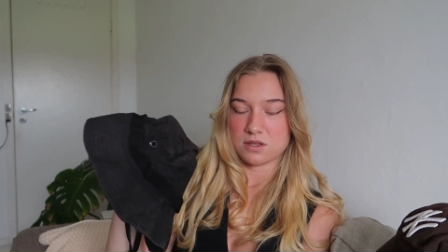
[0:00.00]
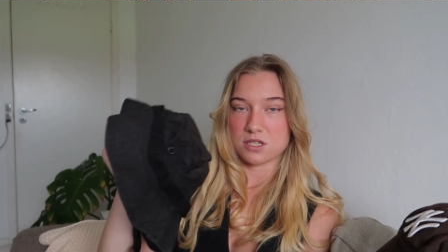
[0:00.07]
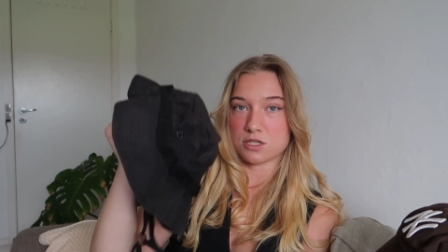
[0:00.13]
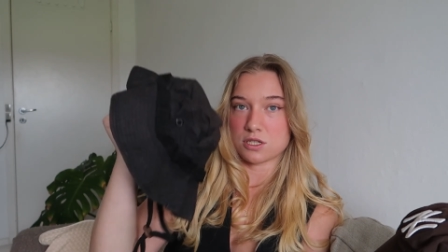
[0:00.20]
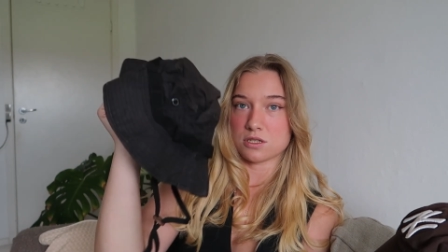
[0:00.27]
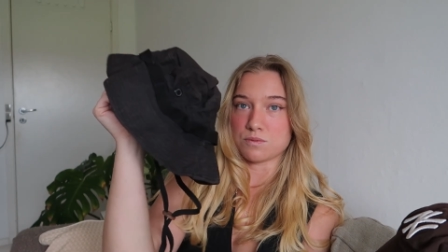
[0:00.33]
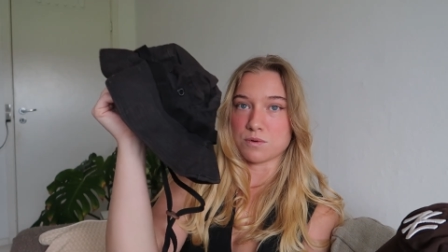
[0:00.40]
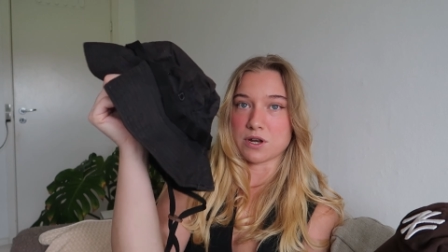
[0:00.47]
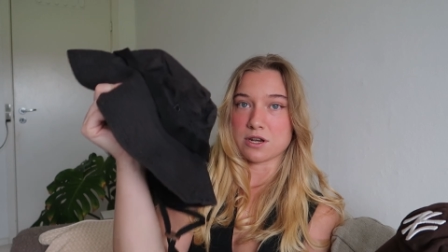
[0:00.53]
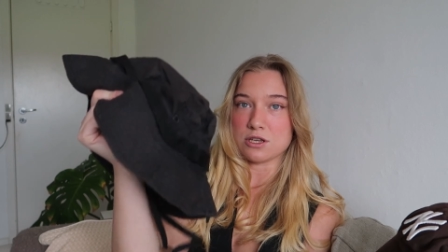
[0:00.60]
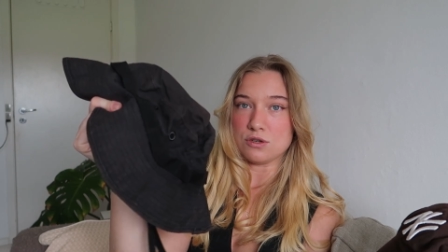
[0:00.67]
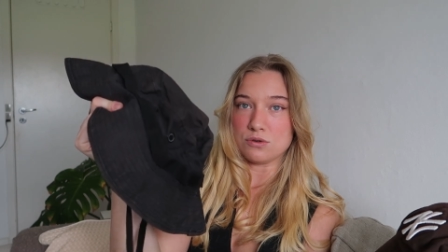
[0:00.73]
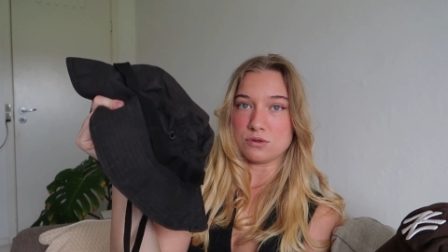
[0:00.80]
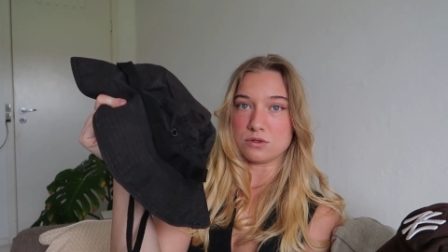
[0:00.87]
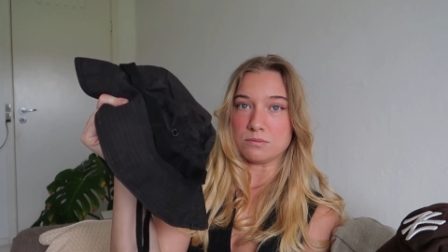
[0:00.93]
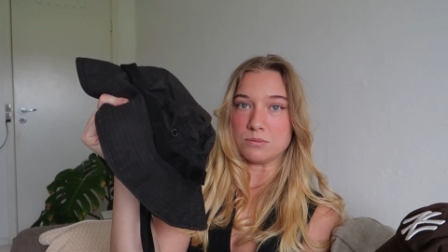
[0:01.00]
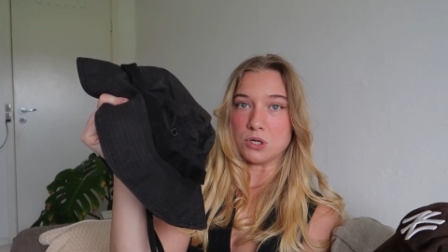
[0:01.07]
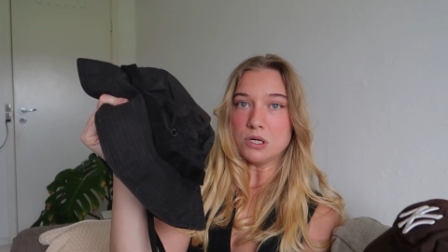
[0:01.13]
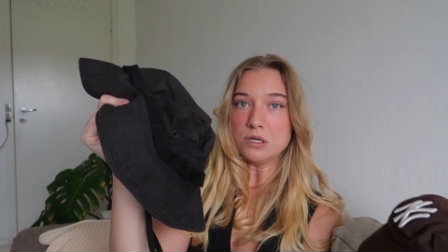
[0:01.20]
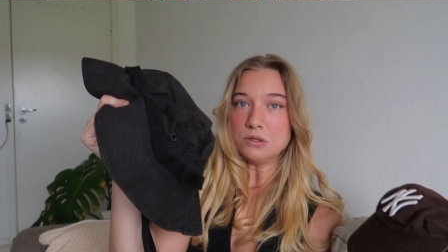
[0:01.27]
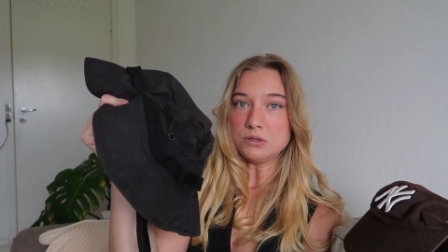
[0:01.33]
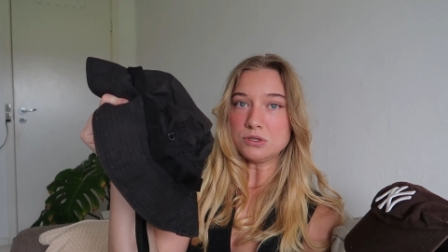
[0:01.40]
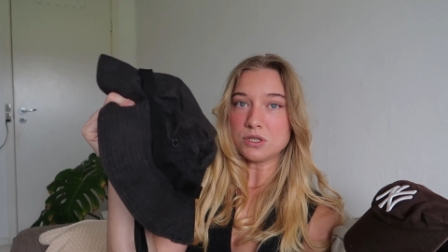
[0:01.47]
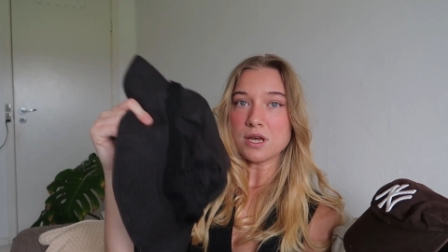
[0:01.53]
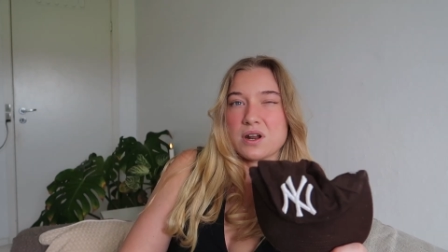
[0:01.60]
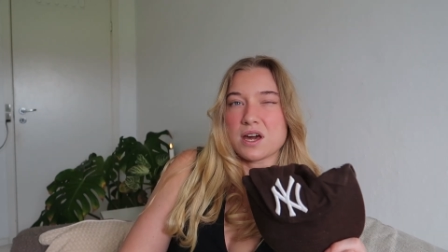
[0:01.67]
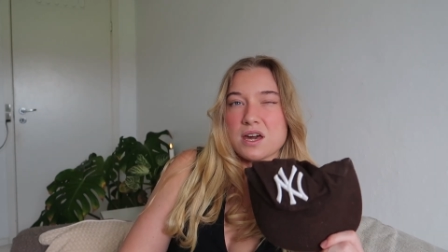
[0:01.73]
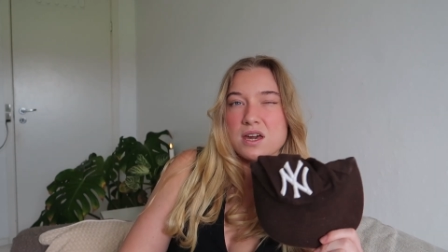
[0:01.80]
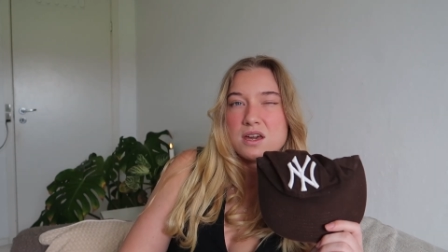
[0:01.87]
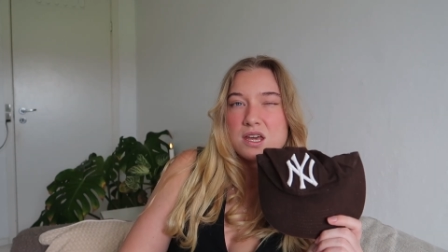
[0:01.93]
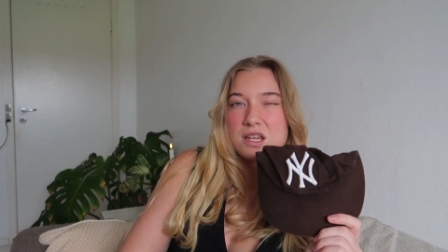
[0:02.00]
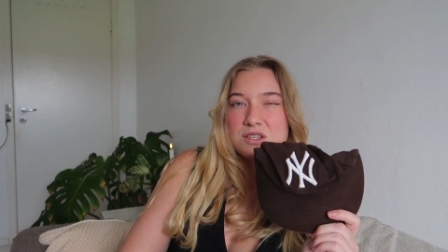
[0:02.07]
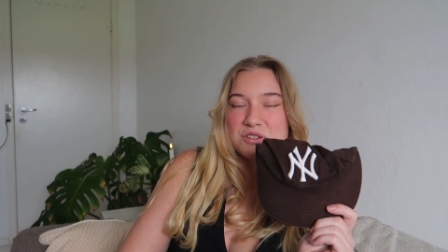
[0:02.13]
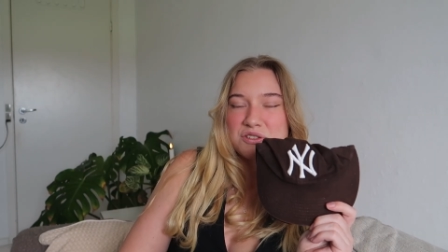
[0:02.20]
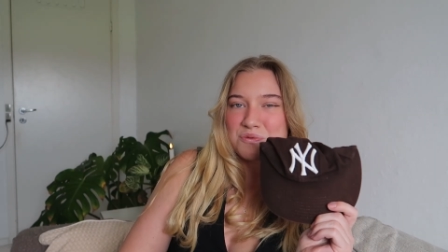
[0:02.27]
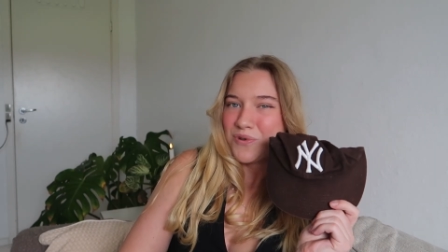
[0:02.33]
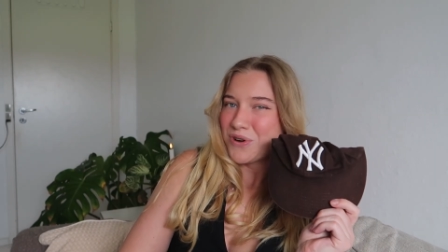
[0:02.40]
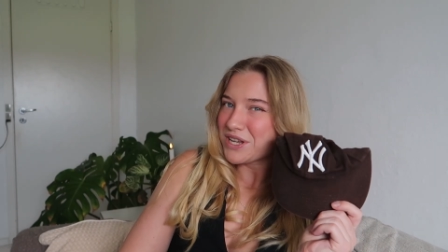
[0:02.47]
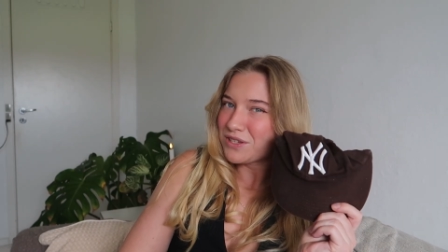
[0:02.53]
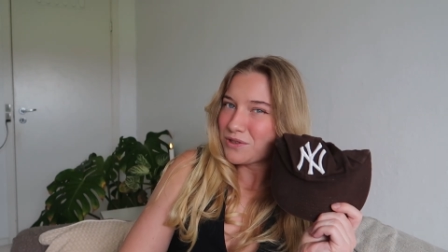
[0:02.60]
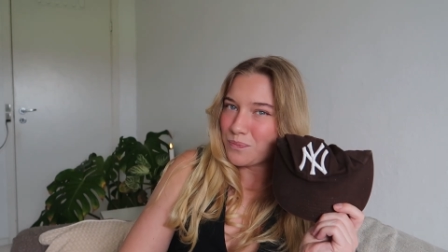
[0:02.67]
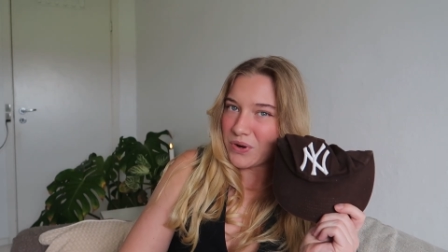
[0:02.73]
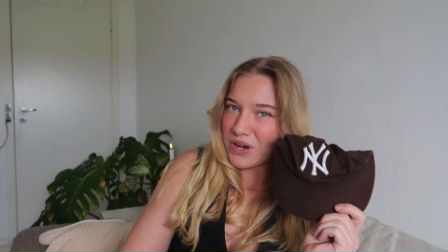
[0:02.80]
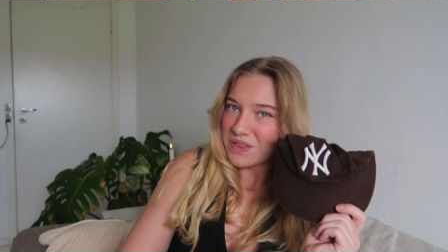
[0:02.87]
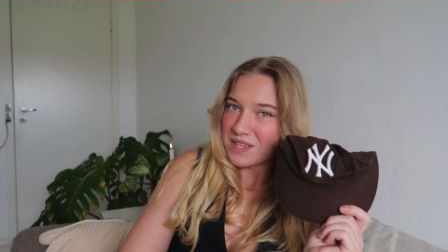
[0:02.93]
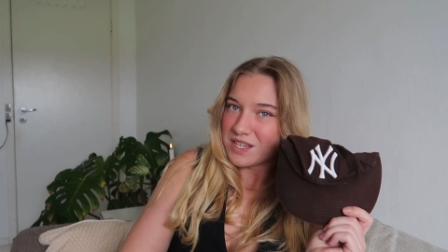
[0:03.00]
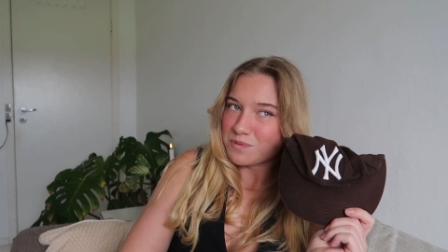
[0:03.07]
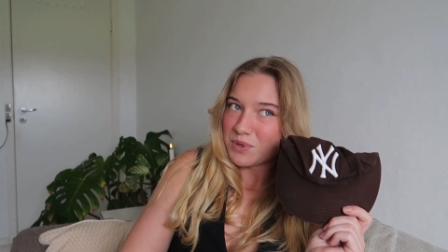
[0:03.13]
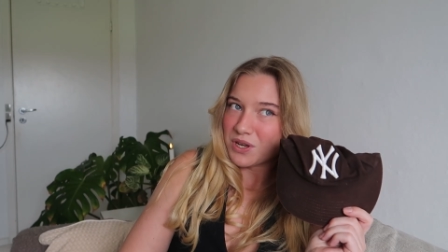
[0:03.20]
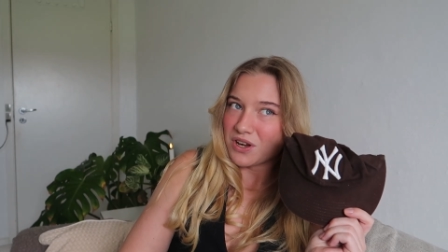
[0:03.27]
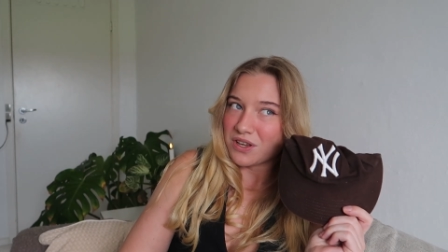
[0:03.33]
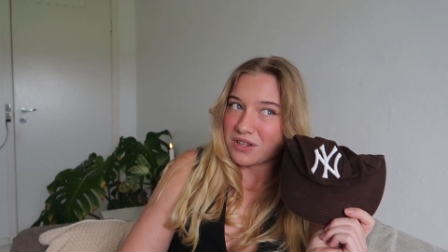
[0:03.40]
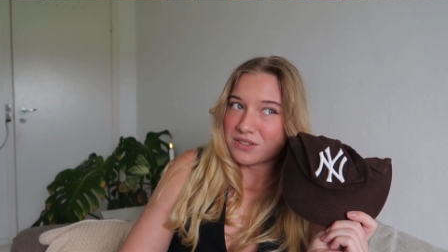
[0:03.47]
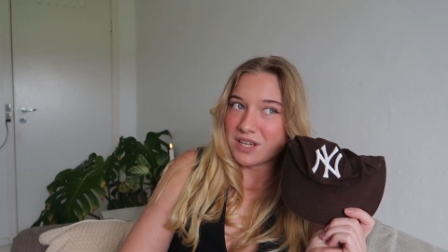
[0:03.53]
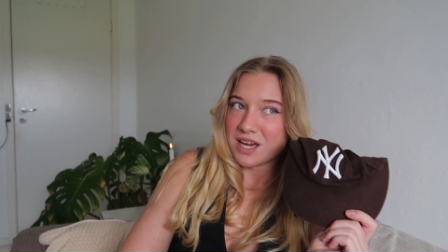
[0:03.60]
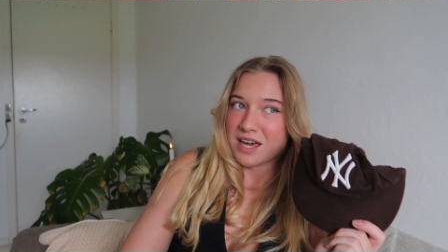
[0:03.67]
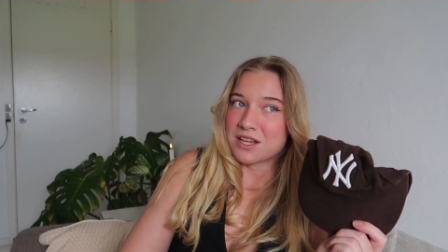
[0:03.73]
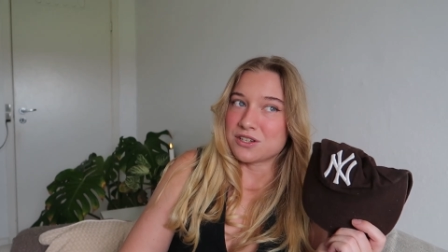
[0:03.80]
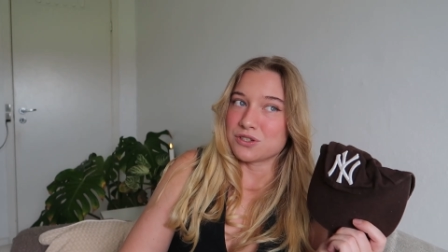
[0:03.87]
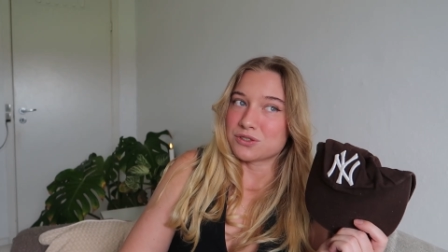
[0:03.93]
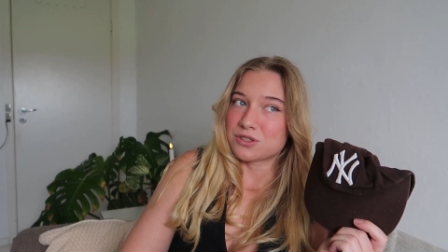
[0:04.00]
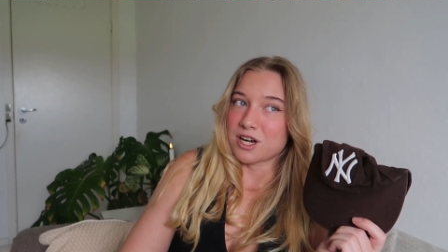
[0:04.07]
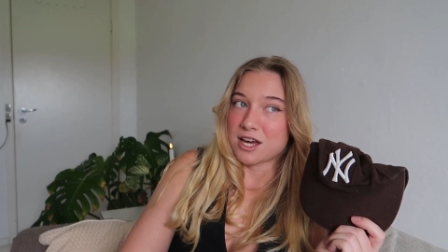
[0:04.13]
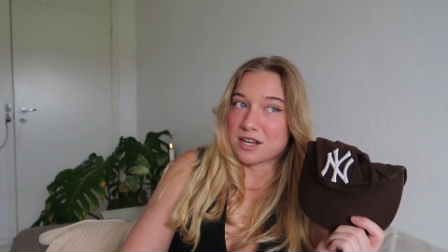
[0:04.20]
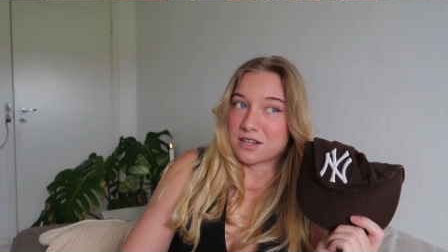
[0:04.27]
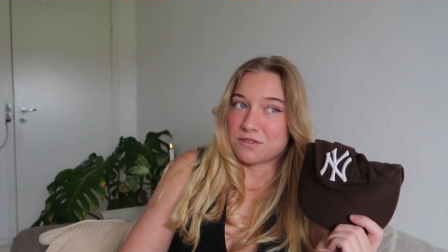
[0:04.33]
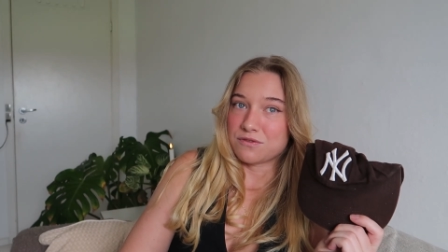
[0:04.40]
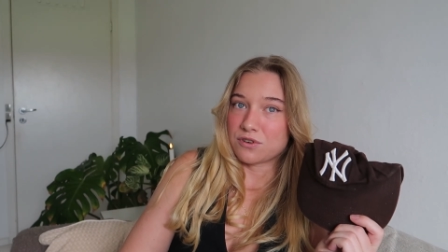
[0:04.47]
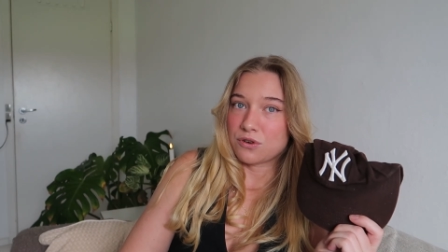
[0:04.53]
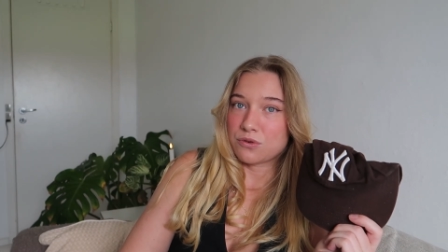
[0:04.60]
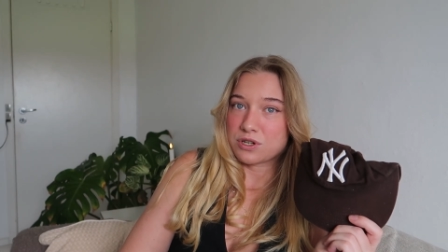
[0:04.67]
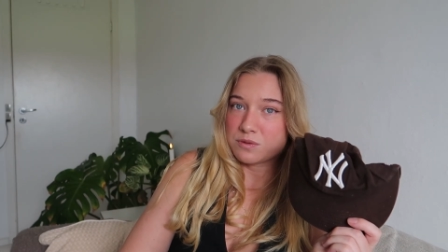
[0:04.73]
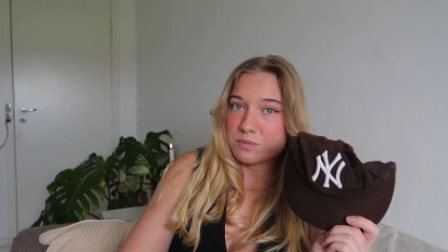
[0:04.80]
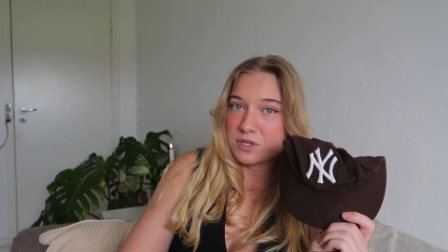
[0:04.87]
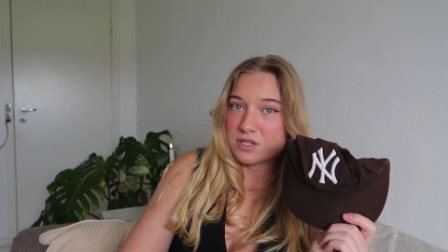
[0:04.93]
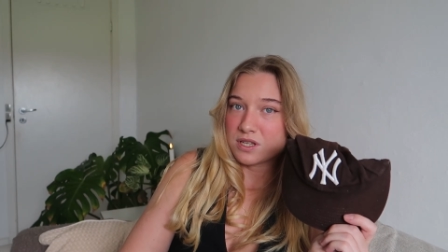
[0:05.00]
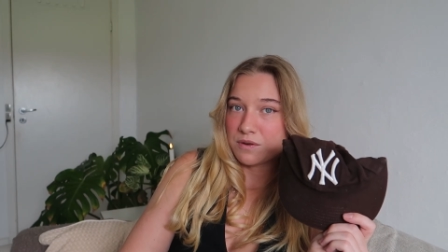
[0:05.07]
this is what I use the most. But I just wanted to bring this because I had just gotten it for Christmas,